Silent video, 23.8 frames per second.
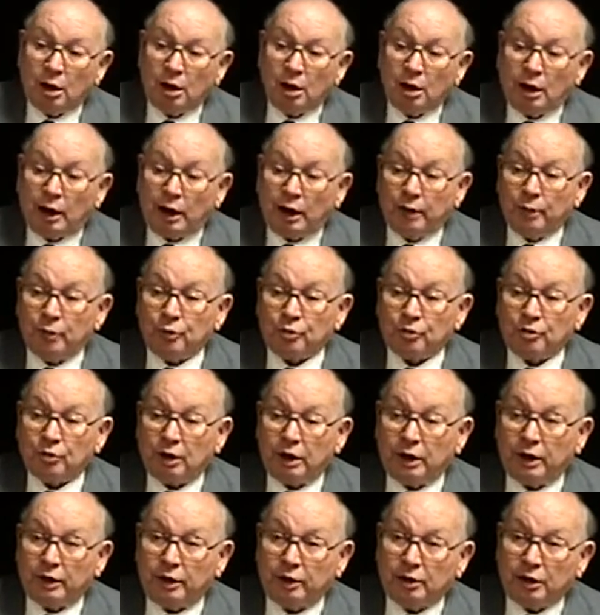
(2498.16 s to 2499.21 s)
I was
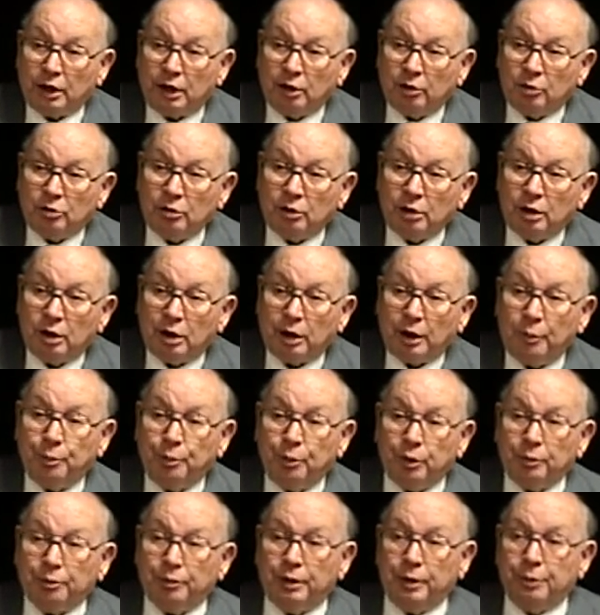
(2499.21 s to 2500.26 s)
lying down. I
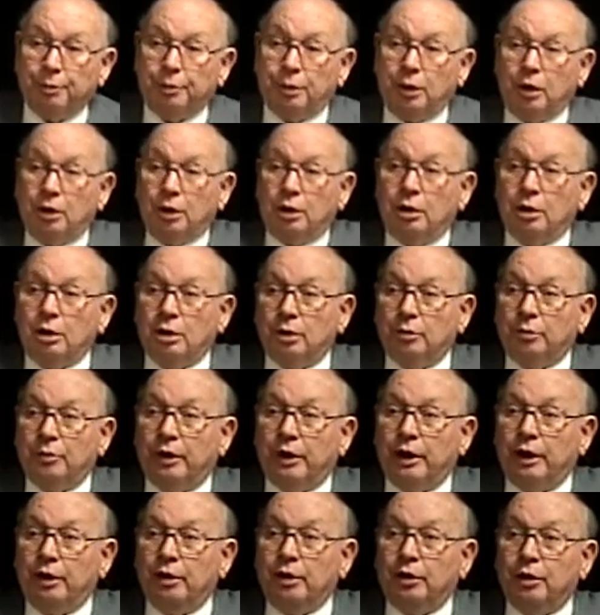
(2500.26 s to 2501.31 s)
put my bunk, not
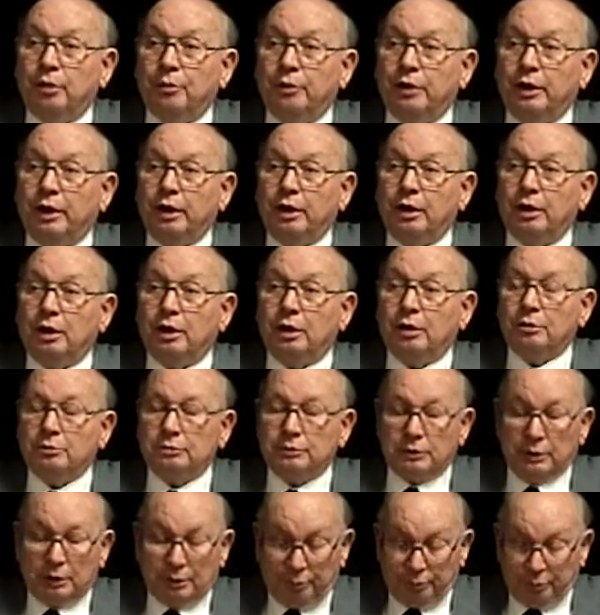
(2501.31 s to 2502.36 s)

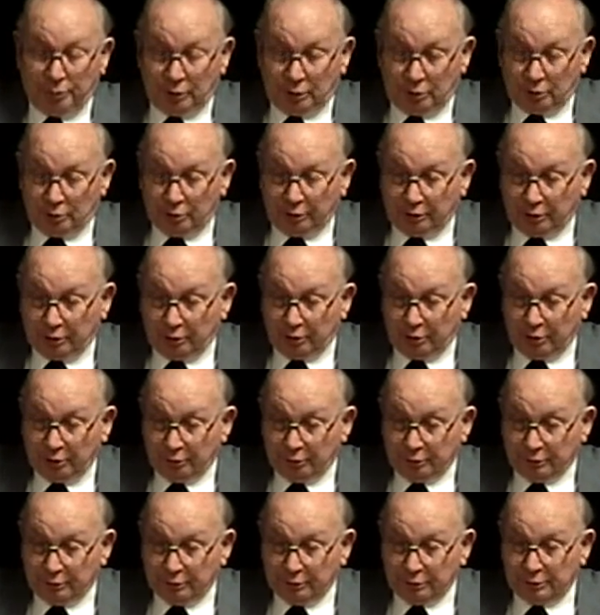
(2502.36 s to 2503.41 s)
bunk, what do you
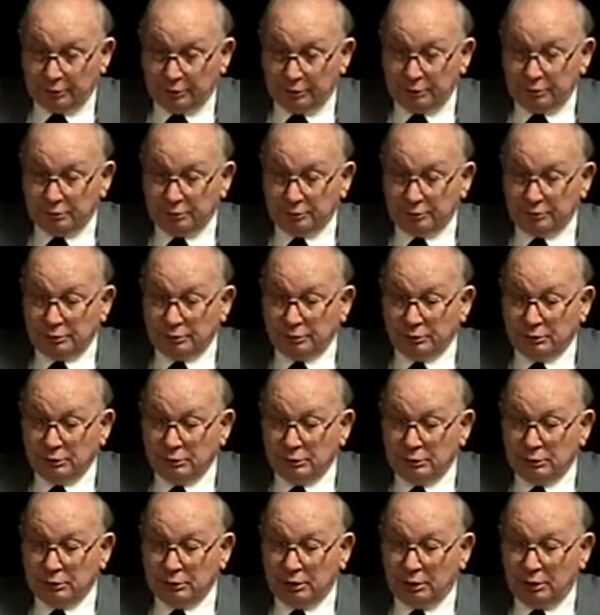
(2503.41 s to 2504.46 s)
call it?
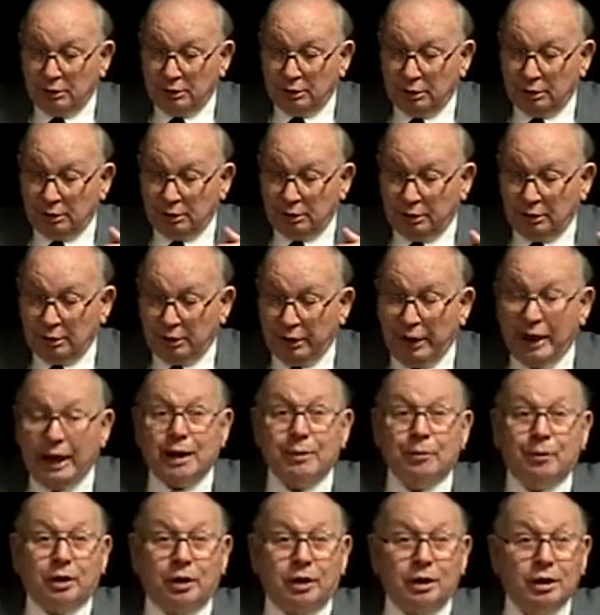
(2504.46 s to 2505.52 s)

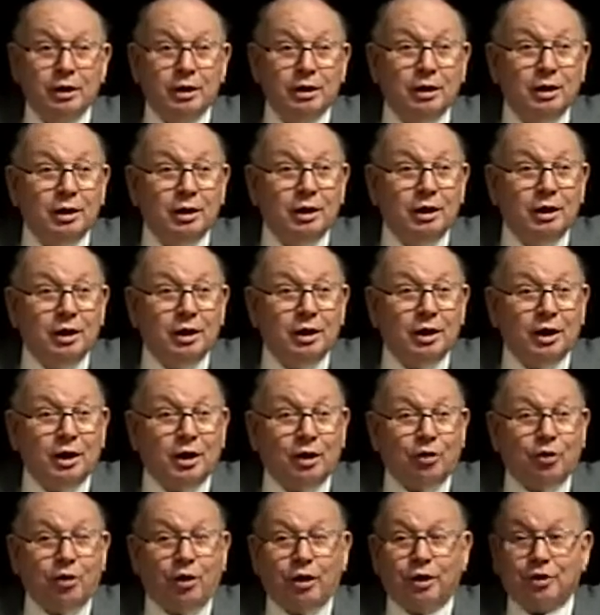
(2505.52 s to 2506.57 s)
Hammock
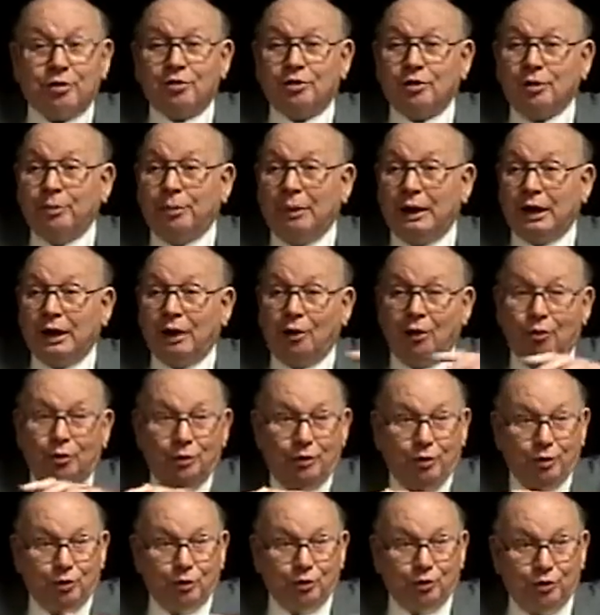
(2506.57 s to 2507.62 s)
across the bow,
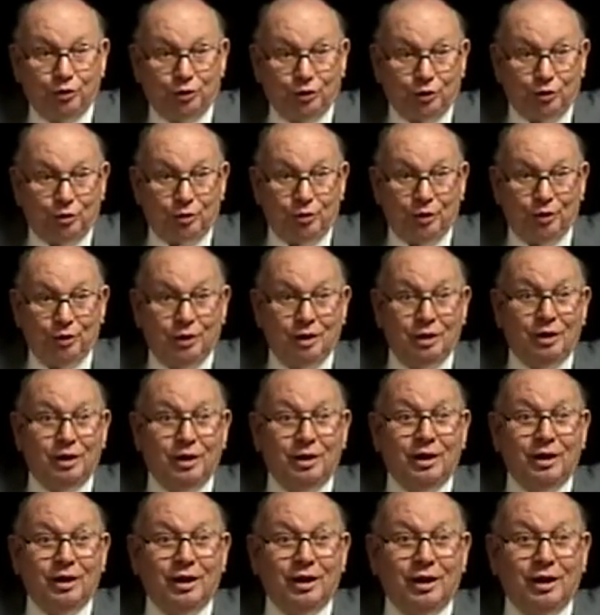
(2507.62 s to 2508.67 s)
you know, just,
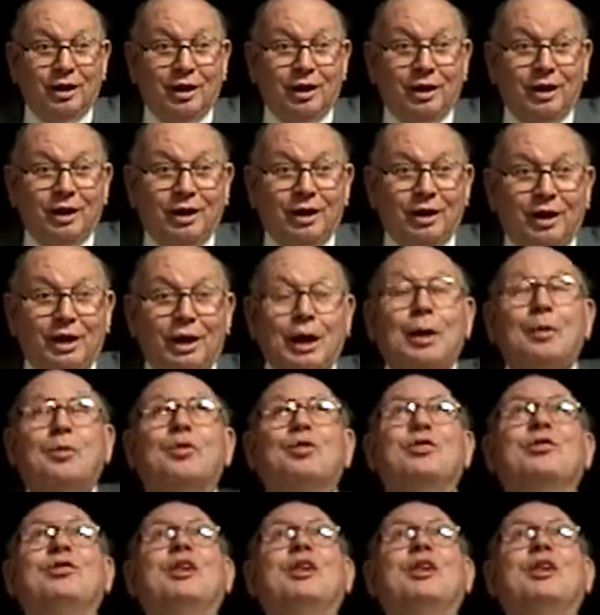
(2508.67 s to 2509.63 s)
and I was